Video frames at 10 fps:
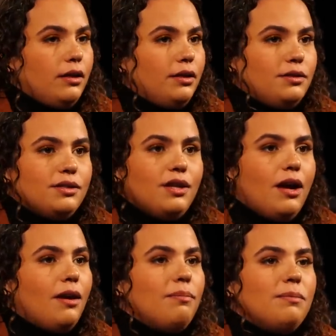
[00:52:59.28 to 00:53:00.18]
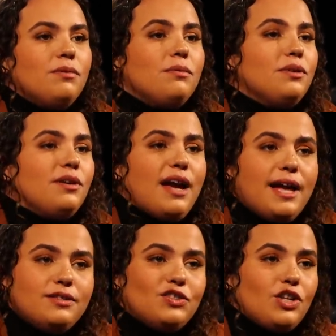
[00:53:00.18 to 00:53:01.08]
You saw people with their
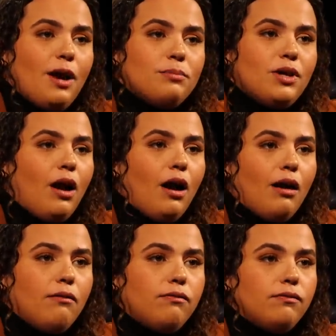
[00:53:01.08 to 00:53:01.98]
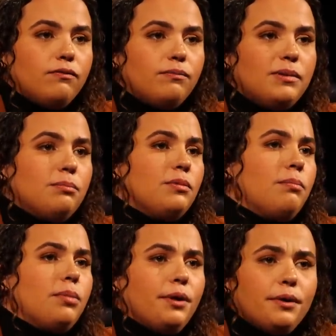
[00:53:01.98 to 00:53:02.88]
heads chopped off, people
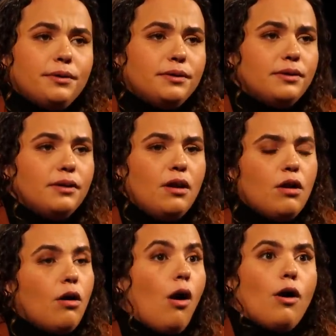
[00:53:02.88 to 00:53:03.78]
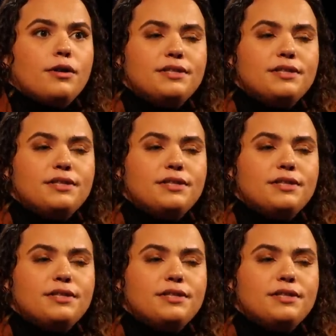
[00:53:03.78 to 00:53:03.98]
burnt, cars